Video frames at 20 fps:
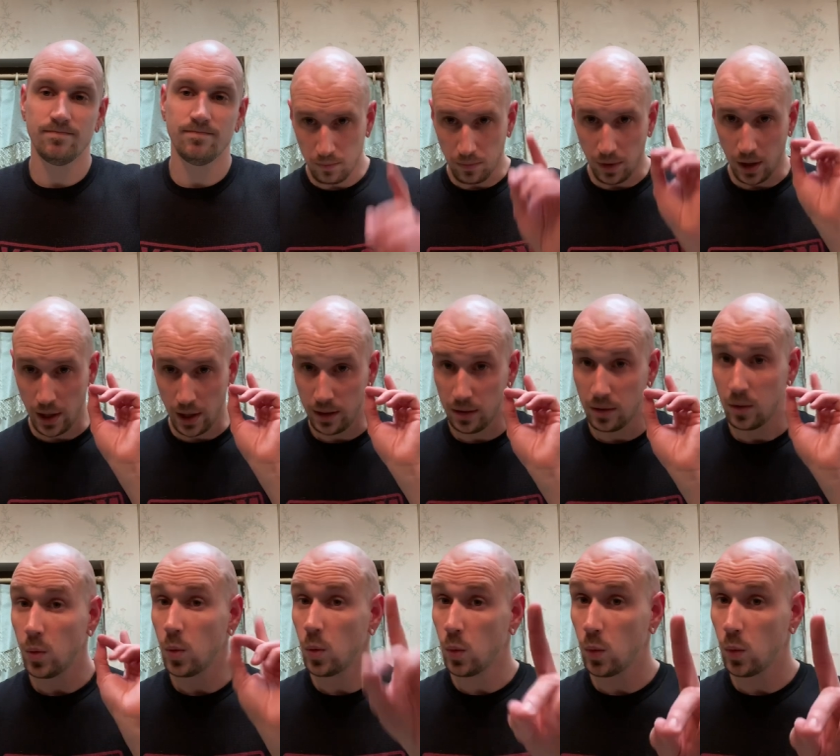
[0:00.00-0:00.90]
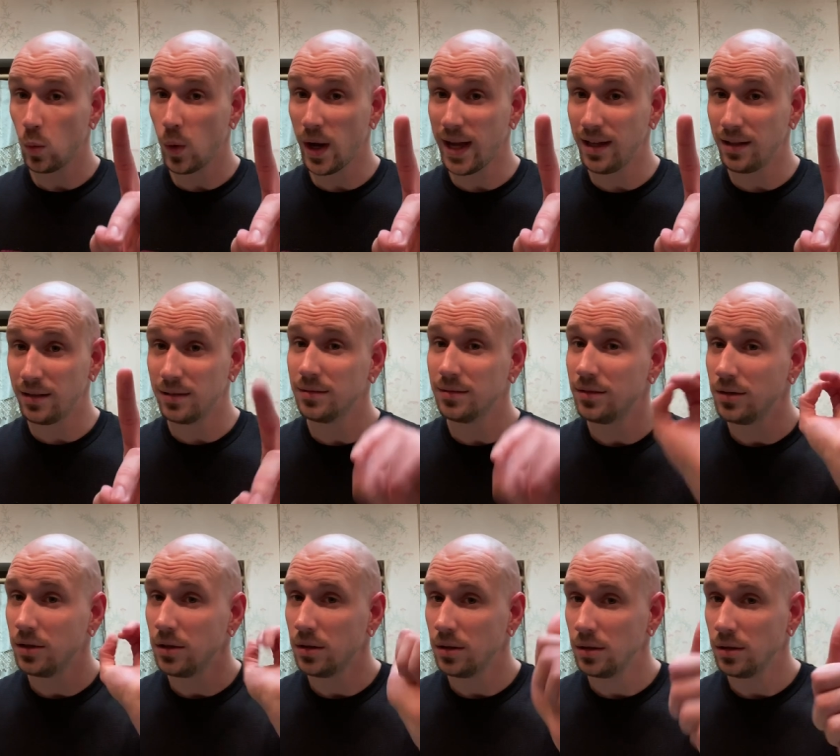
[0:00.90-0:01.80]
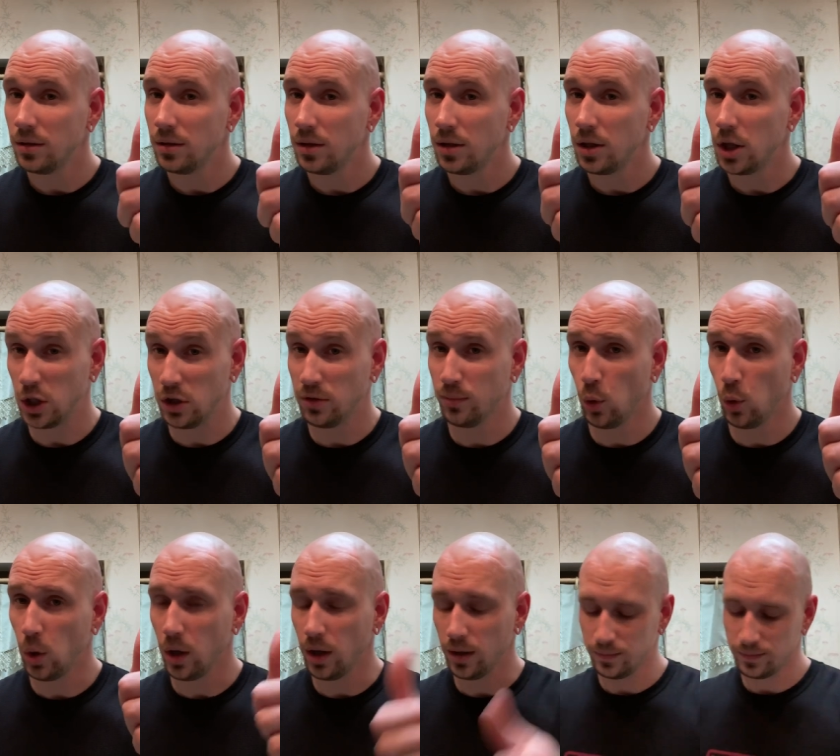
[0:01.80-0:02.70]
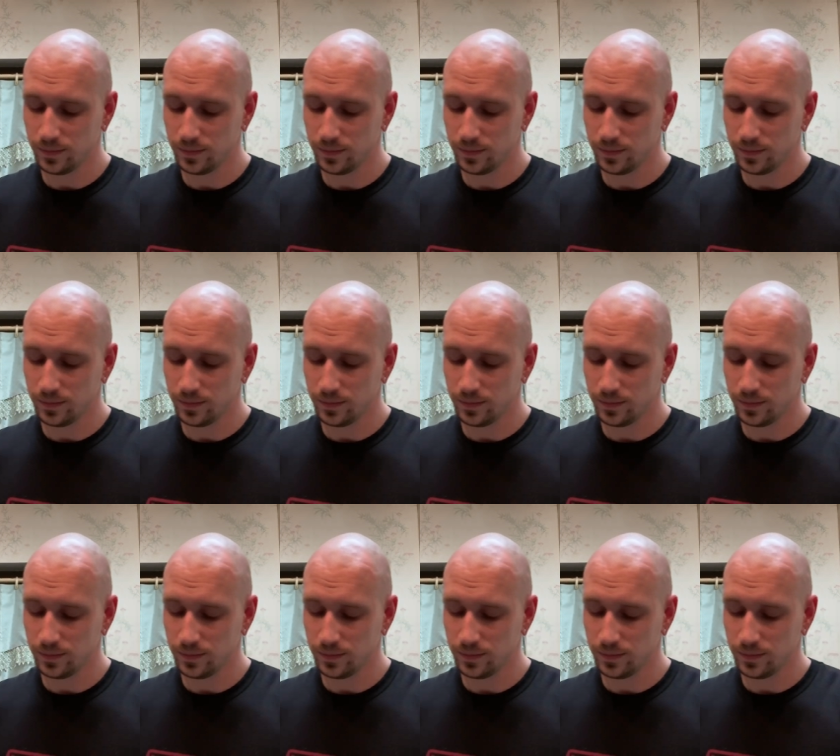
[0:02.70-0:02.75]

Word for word: But wait, there's more.